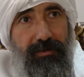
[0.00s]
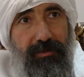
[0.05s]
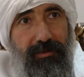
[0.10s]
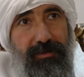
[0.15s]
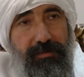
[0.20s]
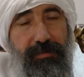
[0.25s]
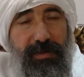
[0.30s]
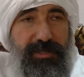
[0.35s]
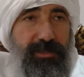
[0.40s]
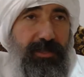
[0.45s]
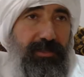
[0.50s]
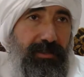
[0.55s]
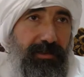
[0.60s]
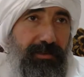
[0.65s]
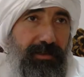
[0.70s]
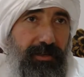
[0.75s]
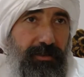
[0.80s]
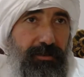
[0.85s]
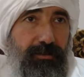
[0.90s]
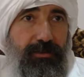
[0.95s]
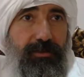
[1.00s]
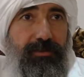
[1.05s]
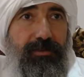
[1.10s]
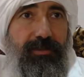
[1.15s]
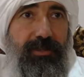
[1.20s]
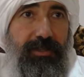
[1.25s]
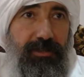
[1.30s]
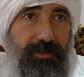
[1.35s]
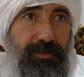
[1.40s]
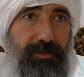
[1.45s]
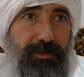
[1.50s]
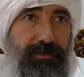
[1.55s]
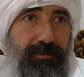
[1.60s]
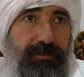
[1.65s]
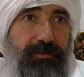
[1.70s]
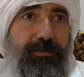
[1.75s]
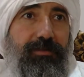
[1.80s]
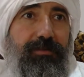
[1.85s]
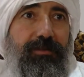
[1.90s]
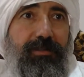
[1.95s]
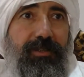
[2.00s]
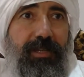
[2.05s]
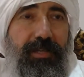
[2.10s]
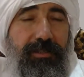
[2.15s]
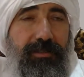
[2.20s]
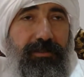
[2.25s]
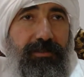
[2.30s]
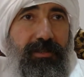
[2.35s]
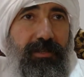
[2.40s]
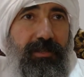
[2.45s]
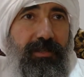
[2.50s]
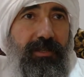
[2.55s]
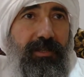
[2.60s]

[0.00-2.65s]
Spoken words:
especially the youth, they need like